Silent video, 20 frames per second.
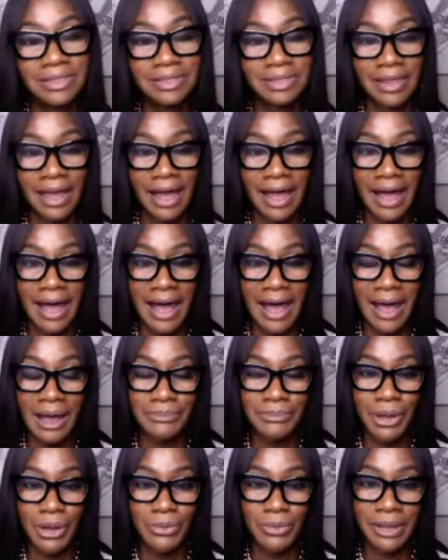the aha
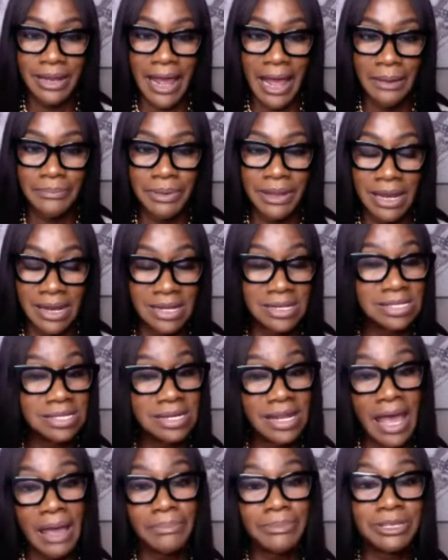moment happened. And this
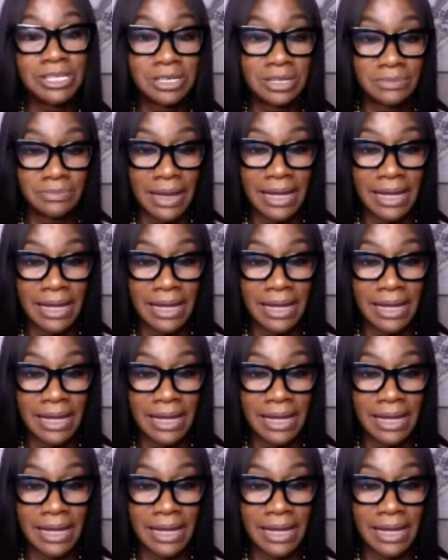didn't happen till